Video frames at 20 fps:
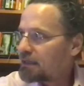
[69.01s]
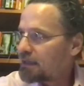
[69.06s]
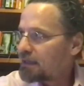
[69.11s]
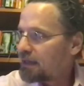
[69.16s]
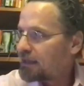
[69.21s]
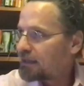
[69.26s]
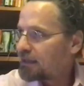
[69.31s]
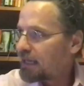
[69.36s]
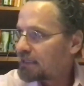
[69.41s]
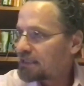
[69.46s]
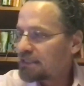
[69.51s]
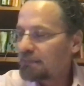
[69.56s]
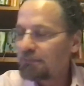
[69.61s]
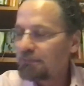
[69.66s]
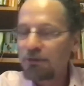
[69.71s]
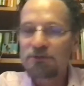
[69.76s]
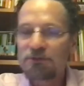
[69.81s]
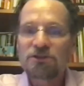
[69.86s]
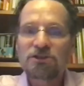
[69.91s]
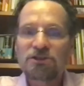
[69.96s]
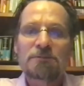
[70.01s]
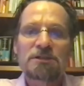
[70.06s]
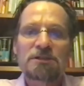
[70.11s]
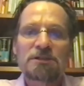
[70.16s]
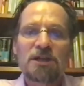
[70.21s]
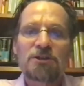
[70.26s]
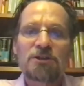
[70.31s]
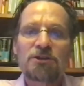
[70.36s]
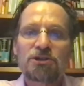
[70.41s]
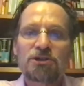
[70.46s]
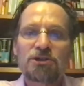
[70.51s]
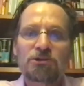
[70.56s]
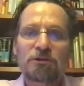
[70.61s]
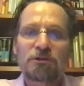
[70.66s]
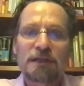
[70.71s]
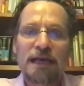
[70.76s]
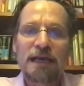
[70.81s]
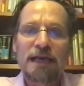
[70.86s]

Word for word: uh, I suppose Jim is unusual in